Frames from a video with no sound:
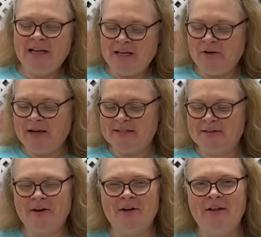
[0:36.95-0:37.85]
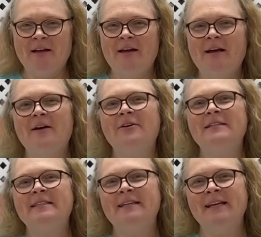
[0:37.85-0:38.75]
You guys are all, oh, is
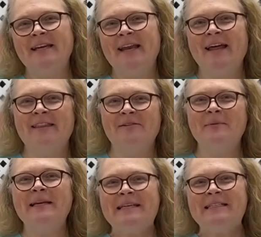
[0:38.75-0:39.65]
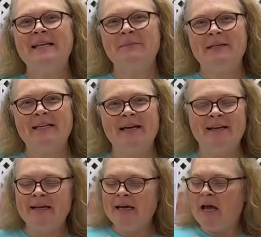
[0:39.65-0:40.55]
it done yet, Heather? Please let it be done.
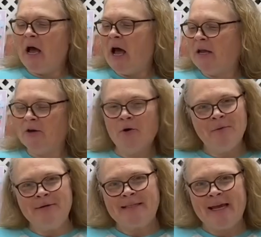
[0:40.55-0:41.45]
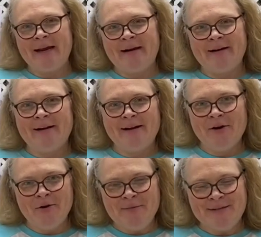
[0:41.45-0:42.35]
You're almost there. You're
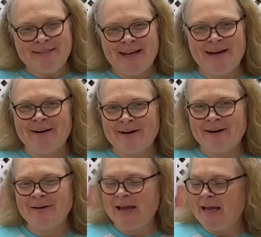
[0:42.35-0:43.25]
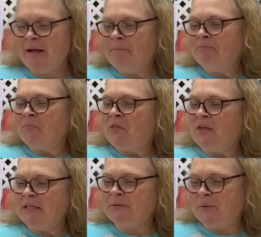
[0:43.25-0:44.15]
almost there. Okay.
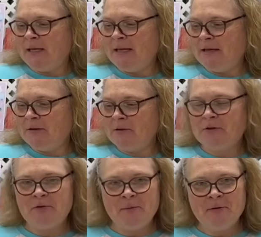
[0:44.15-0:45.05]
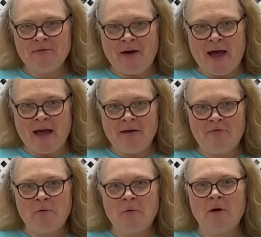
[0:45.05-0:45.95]
This week, clue number 5,
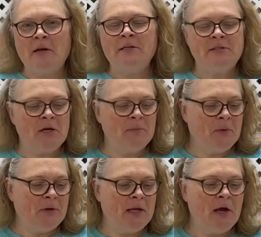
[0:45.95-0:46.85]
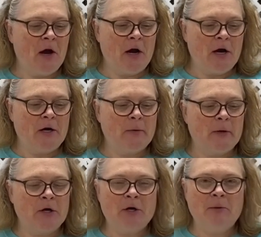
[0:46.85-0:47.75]
we're going to start putting
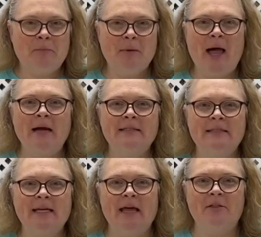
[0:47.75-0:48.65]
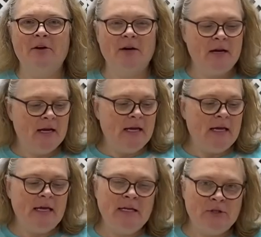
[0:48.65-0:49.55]
our blocks together
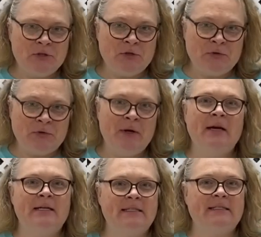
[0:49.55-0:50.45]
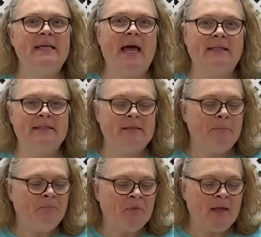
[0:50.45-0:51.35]
into sets.
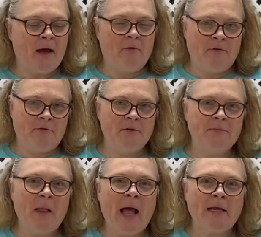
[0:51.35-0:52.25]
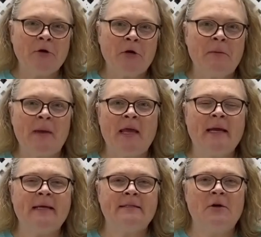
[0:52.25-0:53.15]
Now, the first block you're going to make
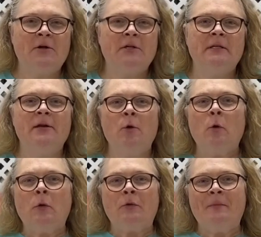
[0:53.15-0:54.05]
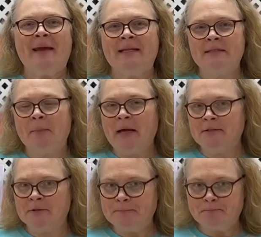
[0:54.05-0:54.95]
is called an old maid's
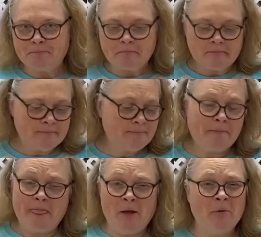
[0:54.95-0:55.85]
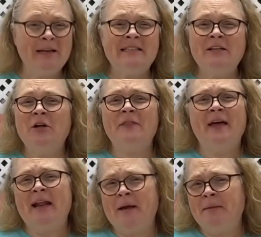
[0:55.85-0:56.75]
puzzle. Why is it called
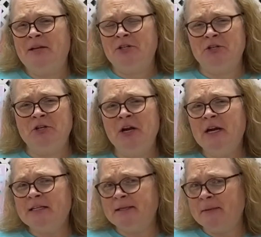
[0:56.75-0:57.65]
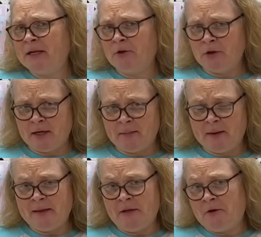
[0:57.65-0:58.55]
that? I'm not sure. Somebody go look it up on
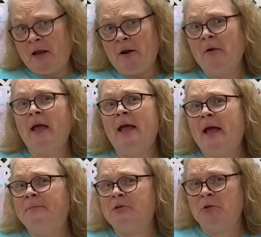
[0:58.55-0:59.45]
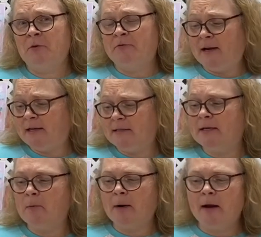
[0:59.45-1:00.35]
the internet. Okay. I'm sure we'll find it
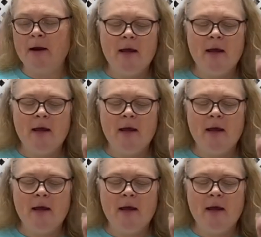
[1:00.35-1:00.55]
somewhere.